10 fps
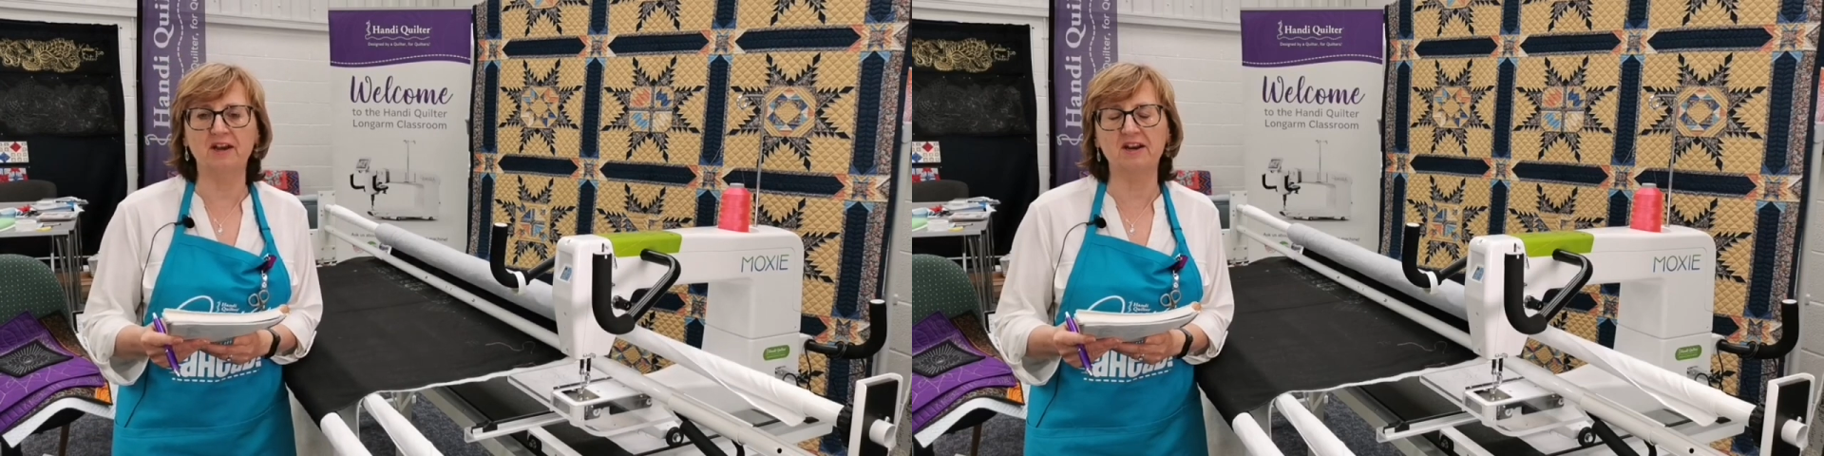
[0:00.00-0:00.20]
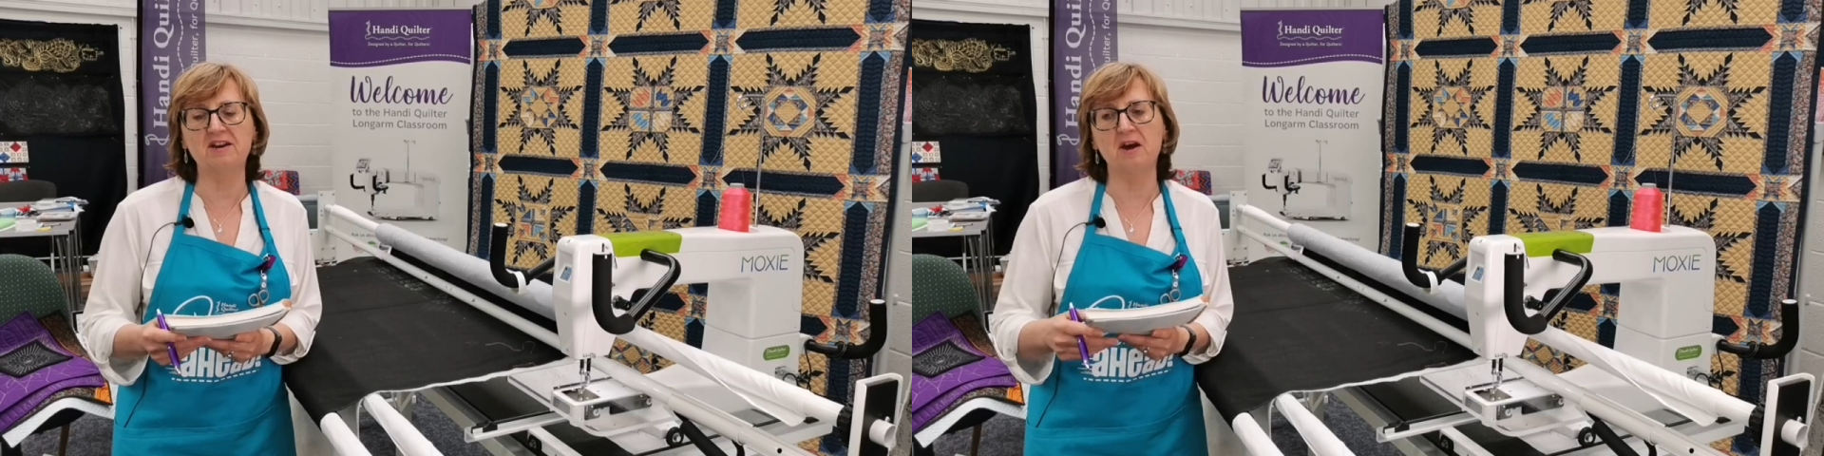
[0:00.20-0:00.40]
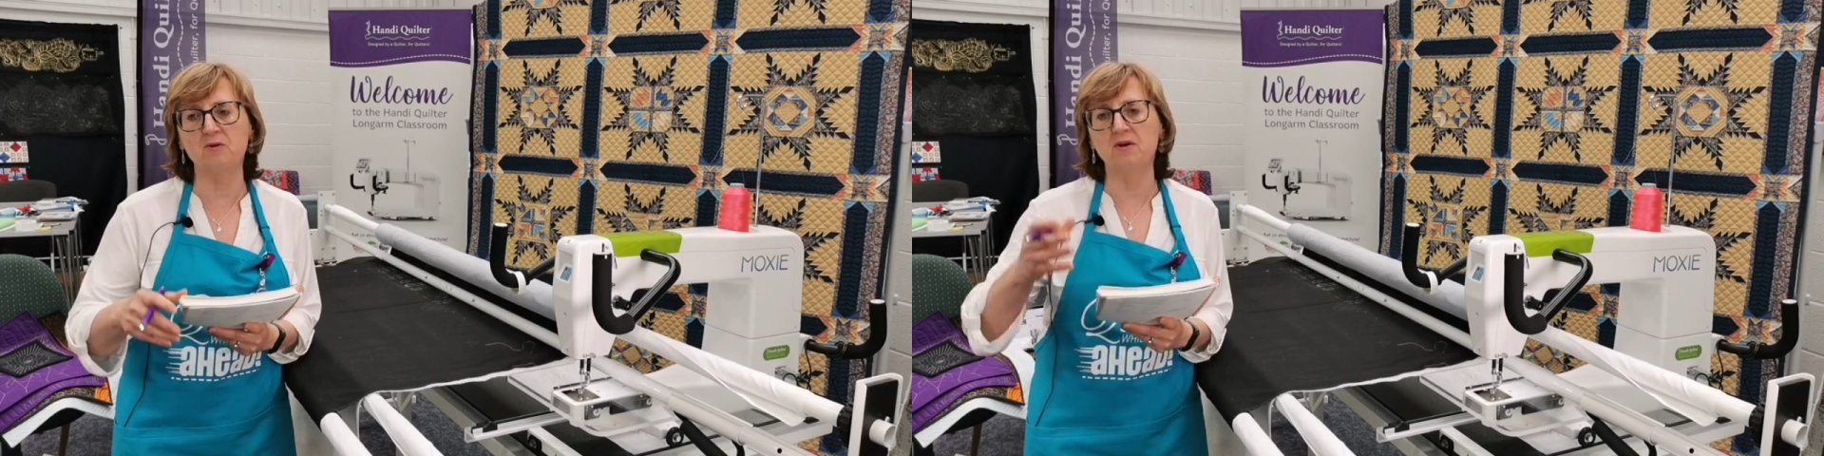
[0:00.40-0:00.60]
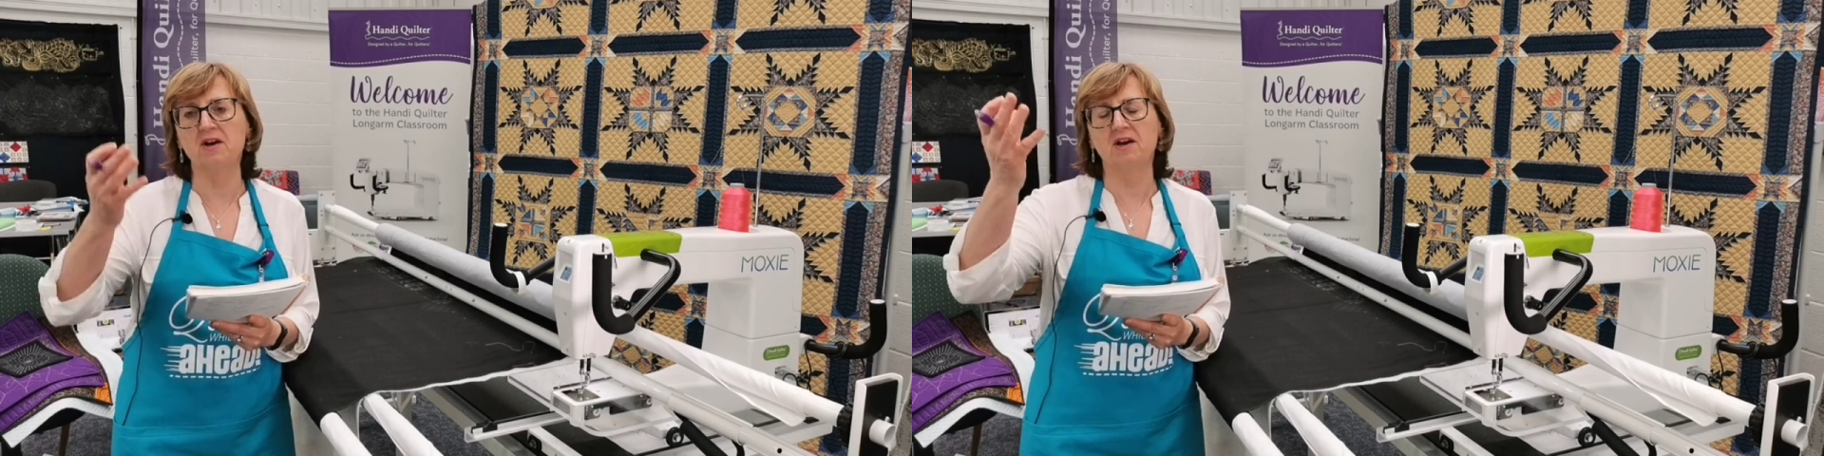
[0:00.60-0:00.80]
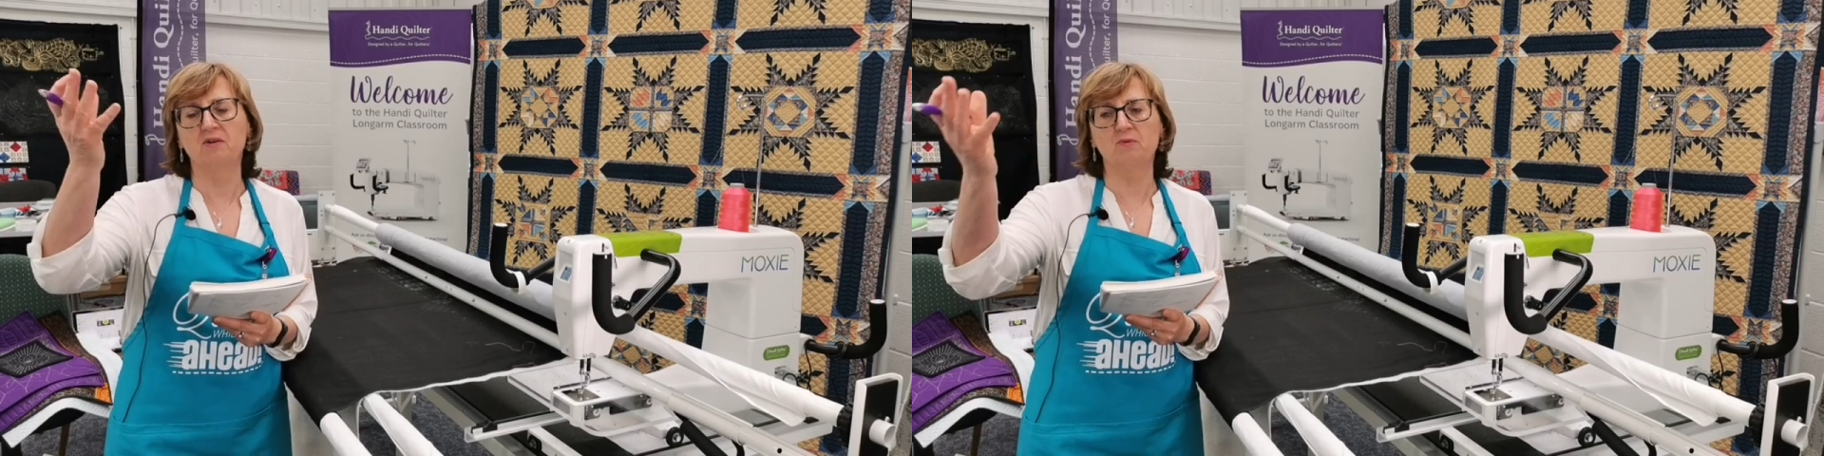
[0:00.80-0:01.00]
And I know
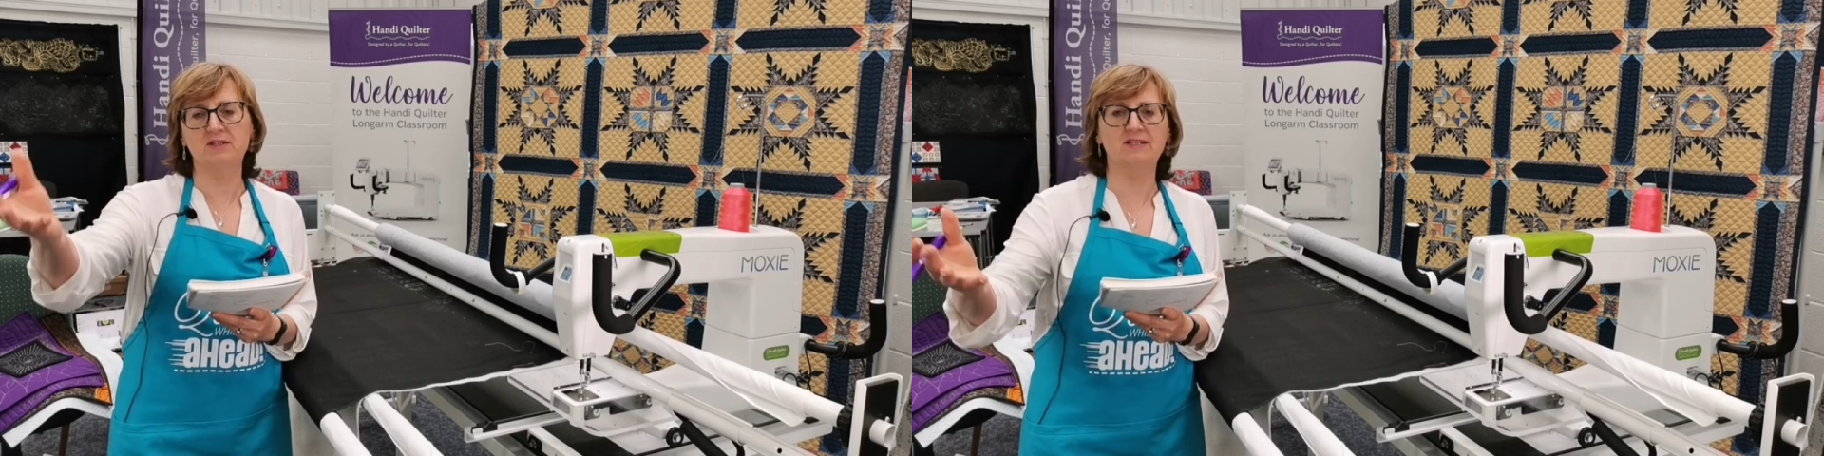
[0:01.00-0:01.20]
we